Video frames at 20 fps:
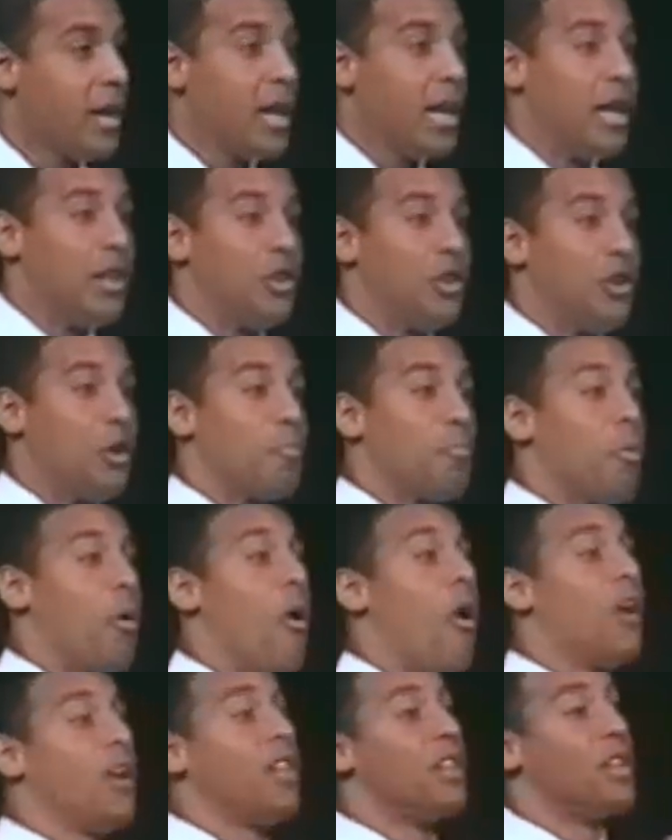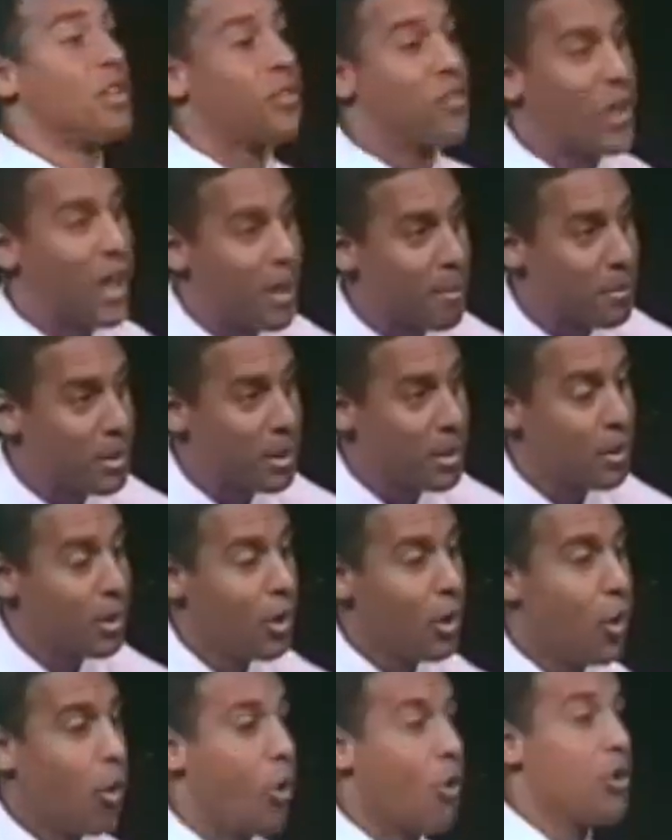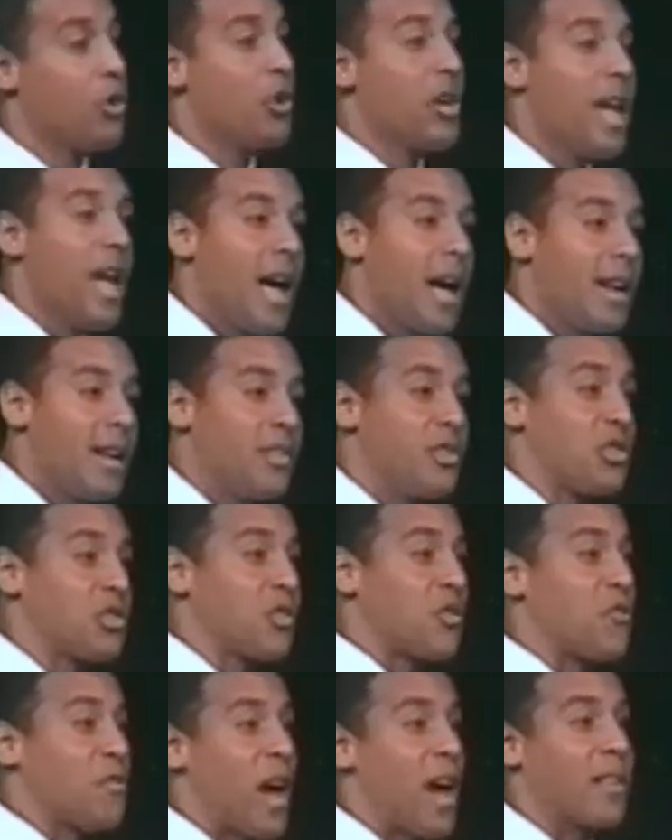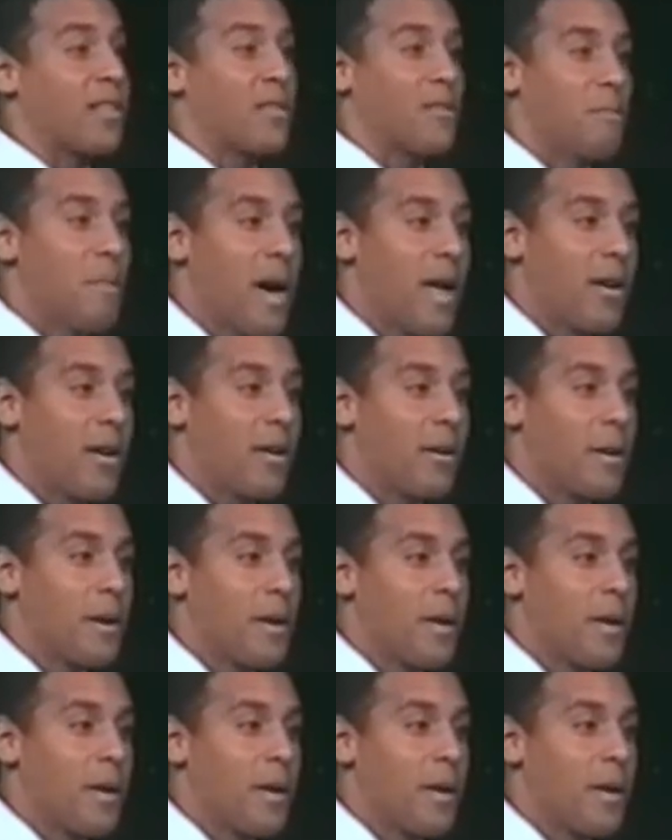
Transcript: Either you're part of this family or you're not. It's just a fact of the matter.